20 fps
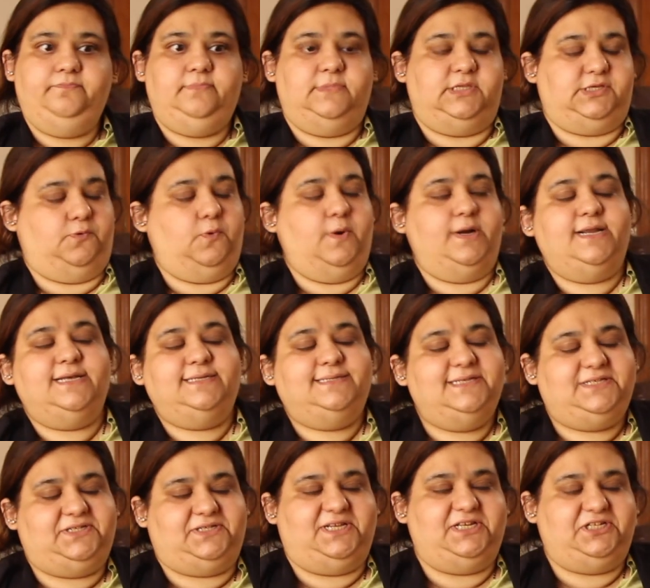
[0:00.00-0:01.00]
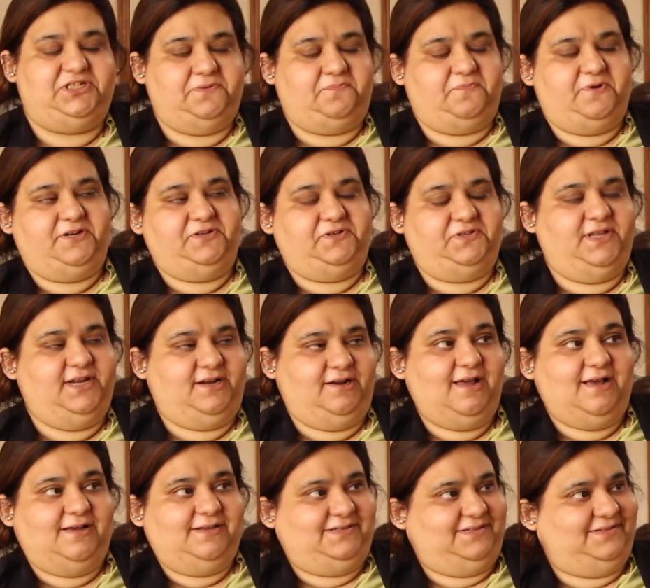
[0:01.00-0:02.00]
So, what does this teacher bring to the
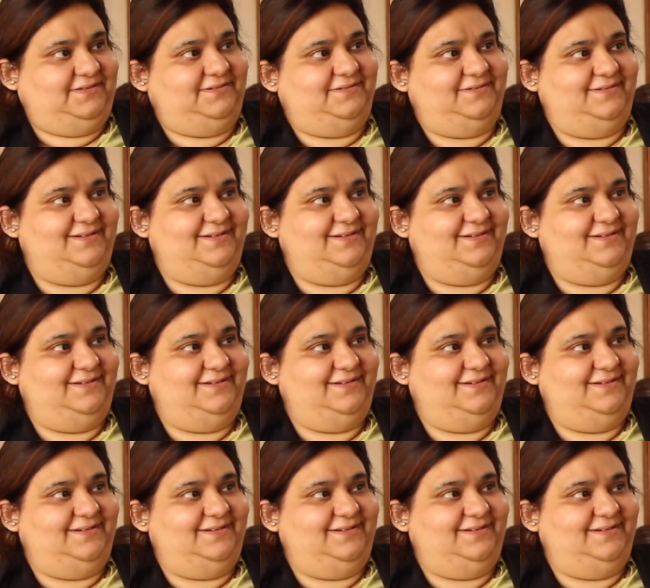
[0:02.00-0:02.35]
class?